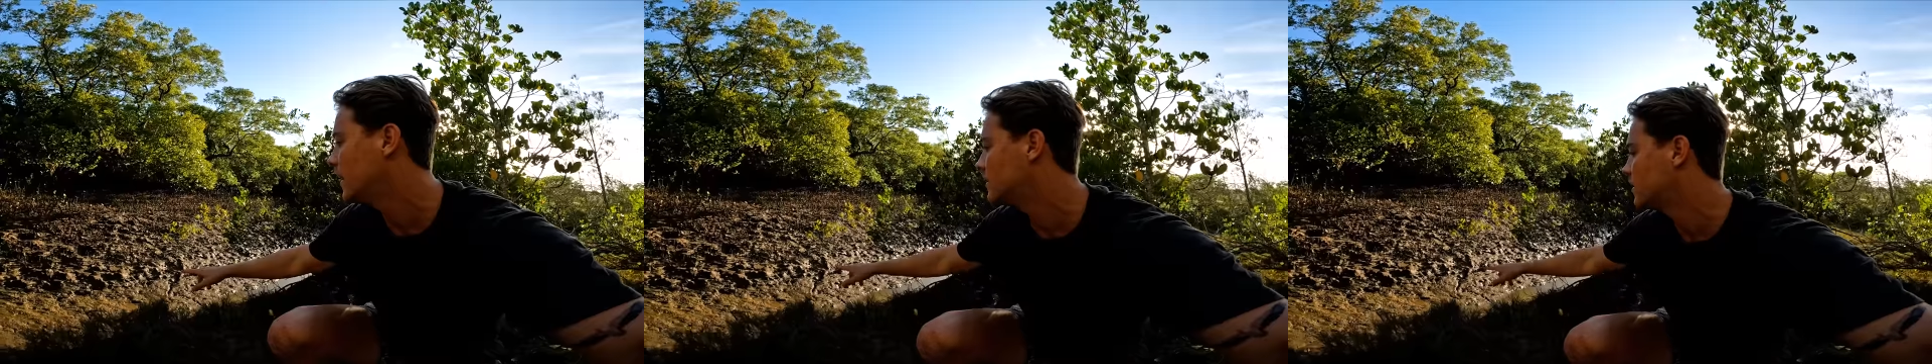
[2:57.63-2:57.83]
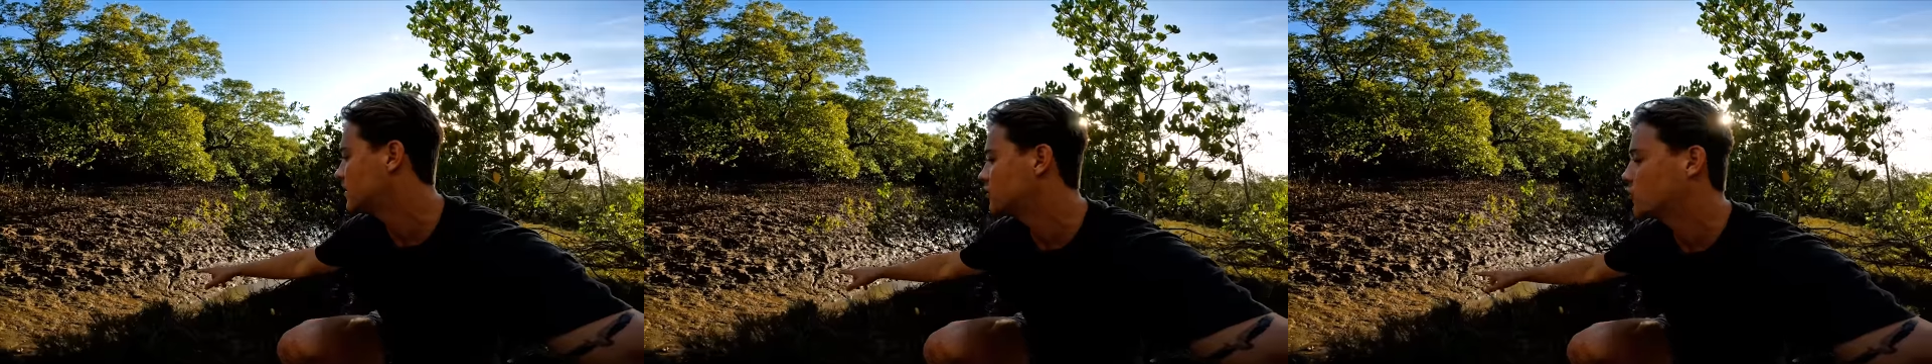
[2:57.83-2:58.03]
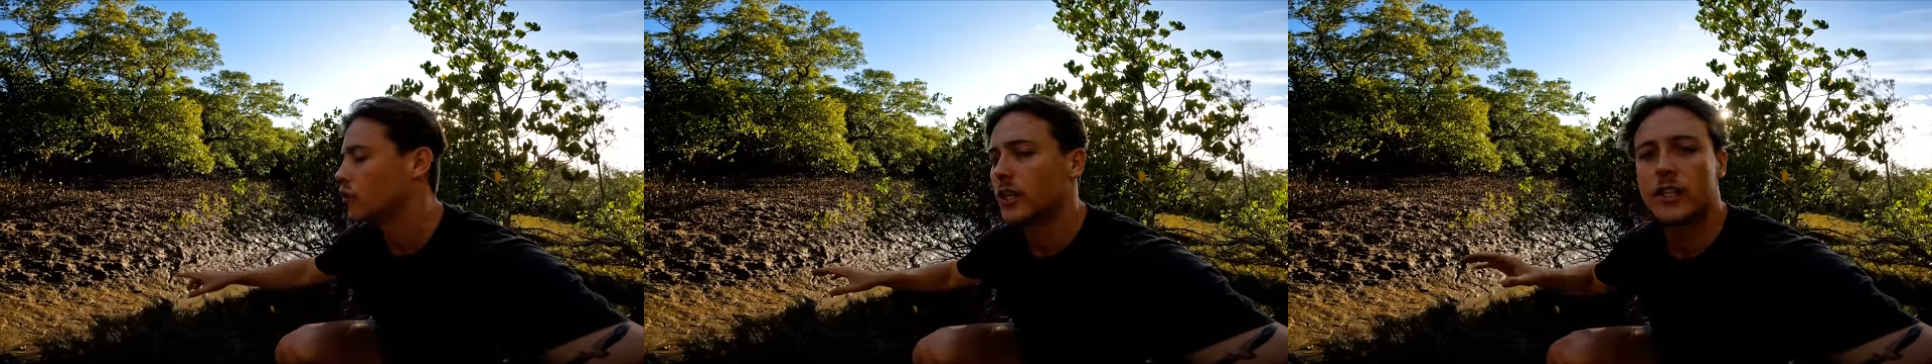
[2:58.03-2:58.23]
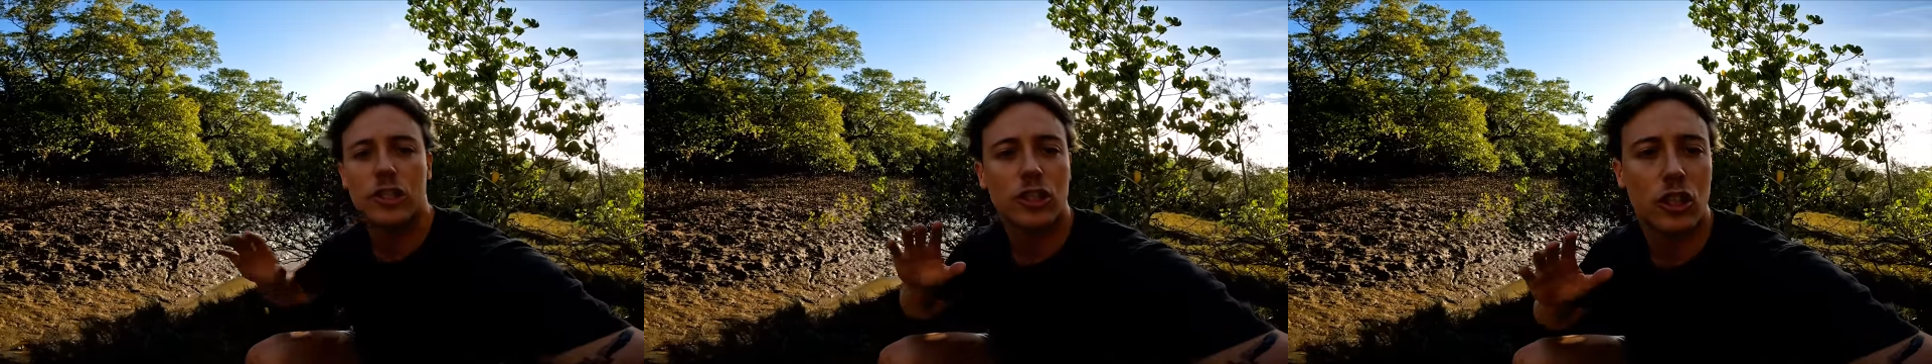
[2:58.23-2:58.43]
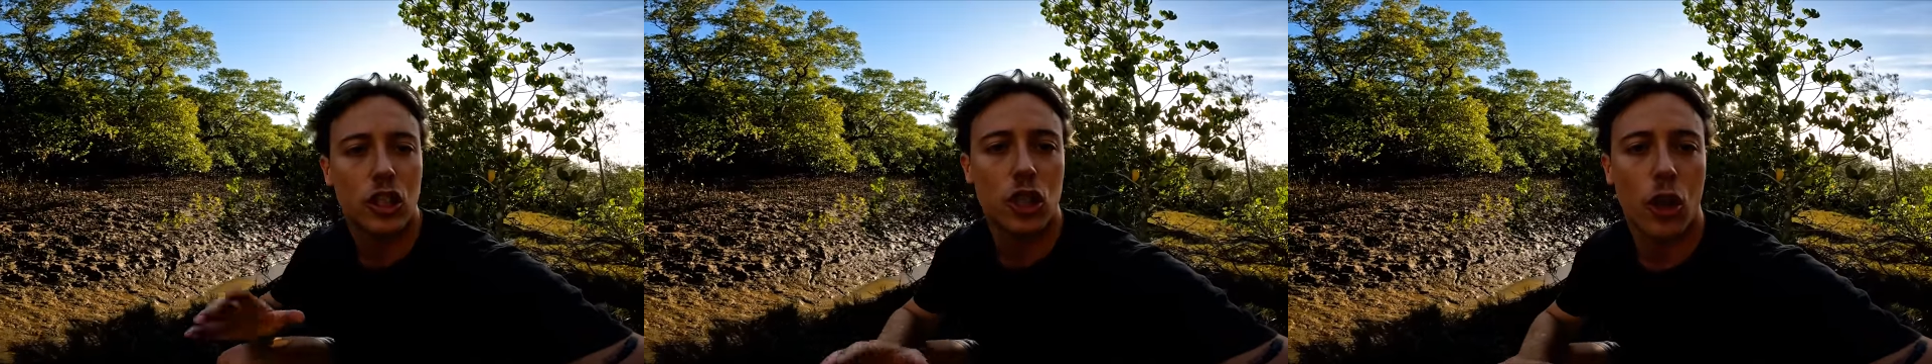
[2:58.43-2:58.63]
here to this creek
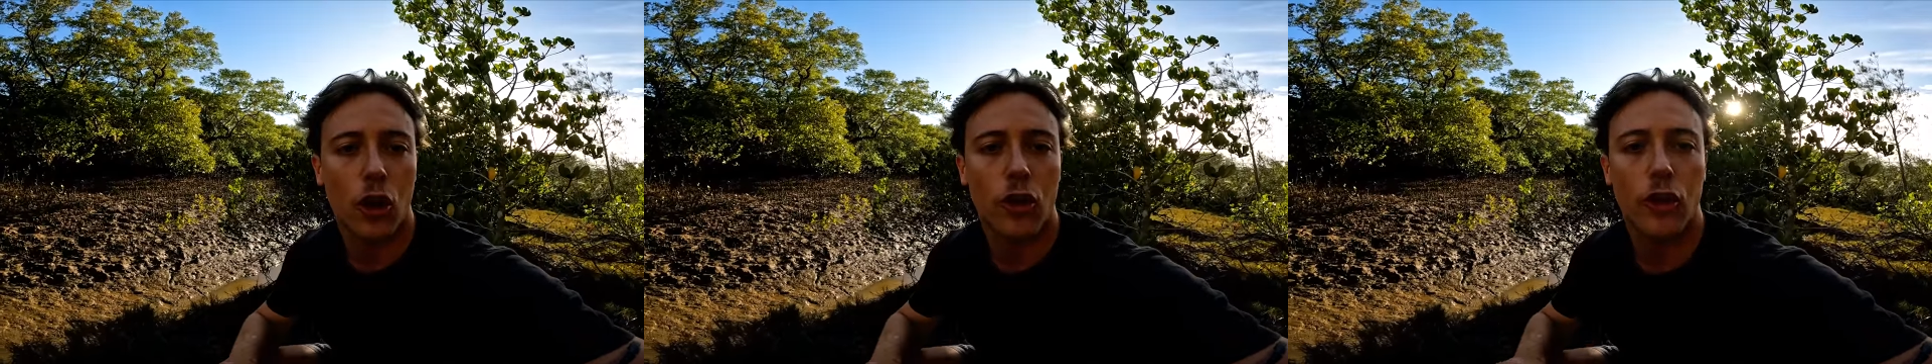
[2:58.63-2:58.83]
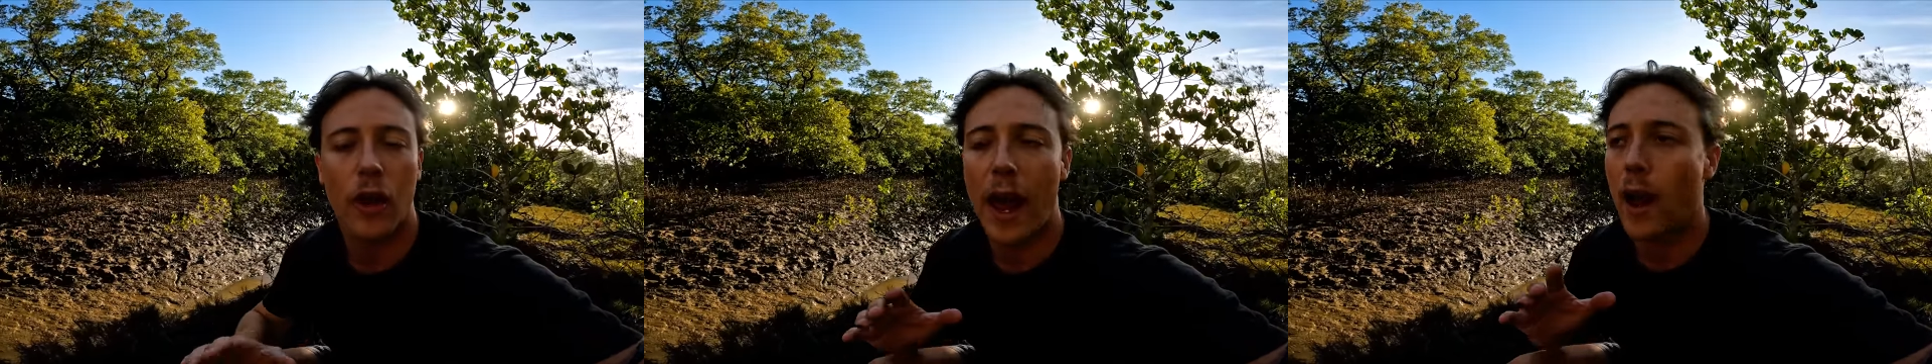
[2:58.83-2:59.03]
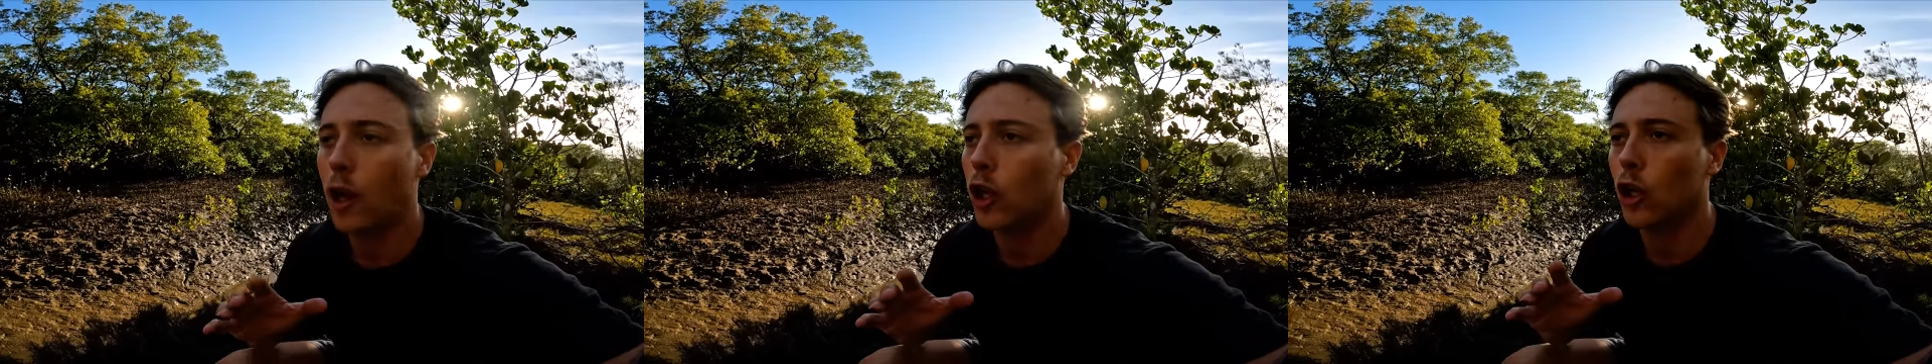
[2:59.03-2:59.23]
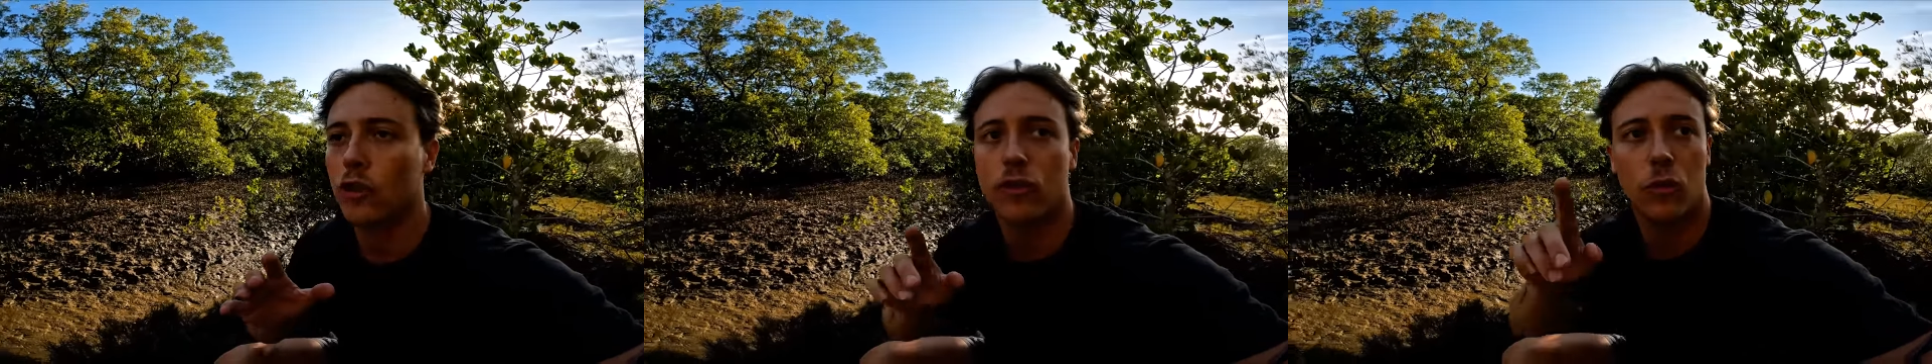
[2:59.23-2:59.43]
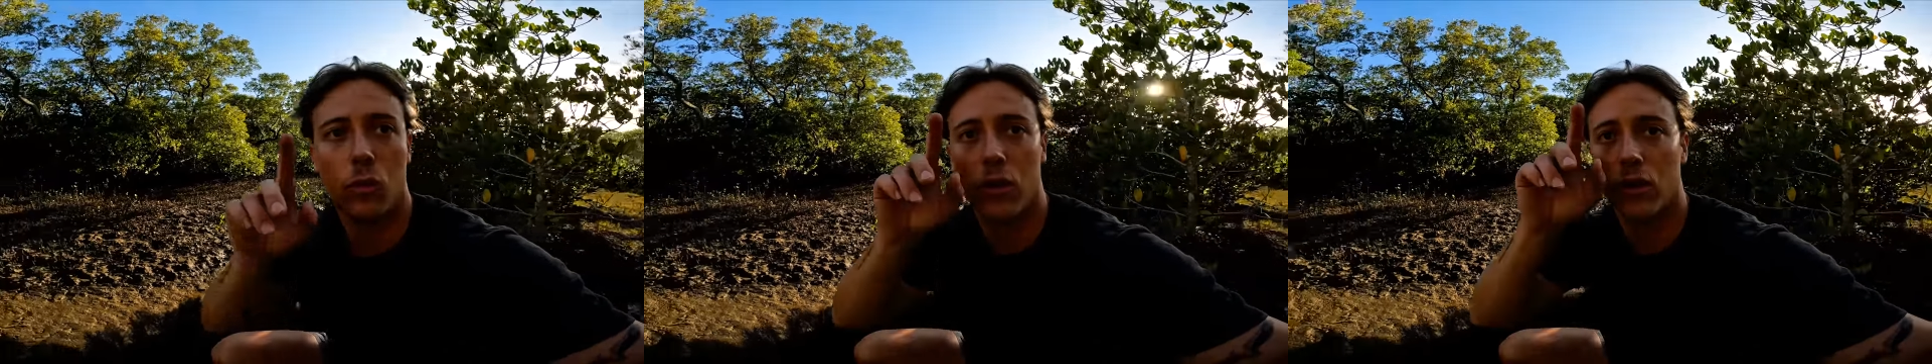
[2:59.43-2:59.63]
just to show you how
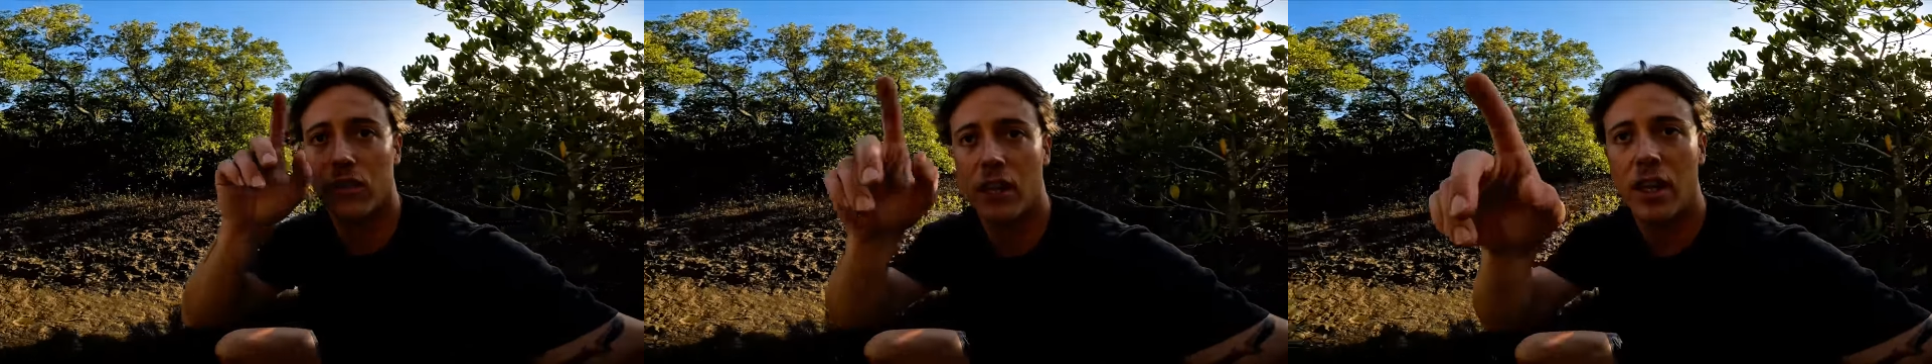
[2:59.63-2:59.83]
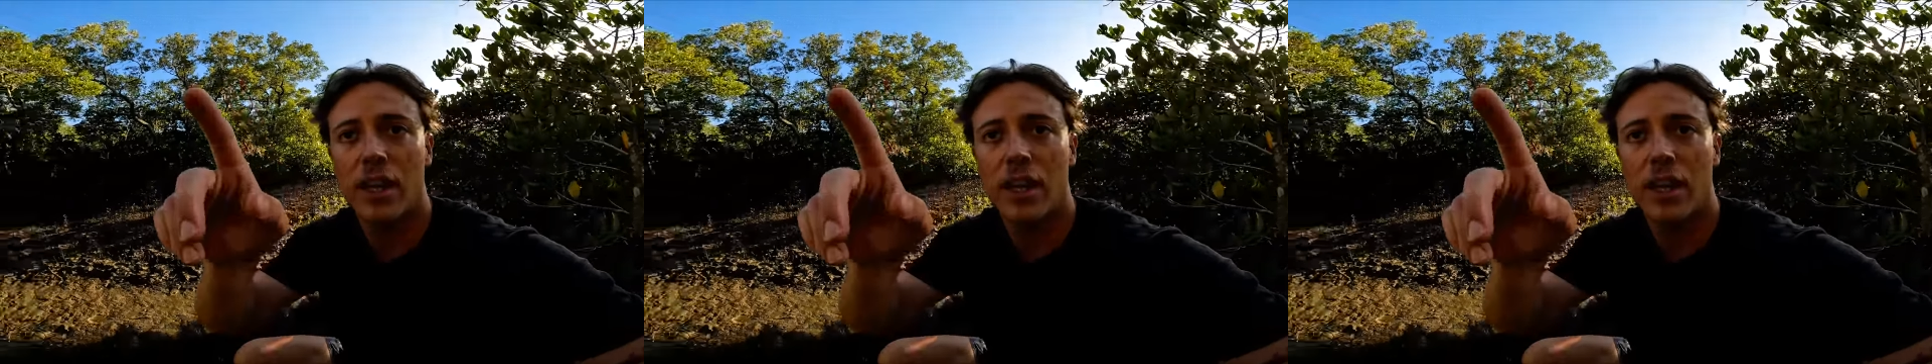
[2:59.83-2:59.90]
close it was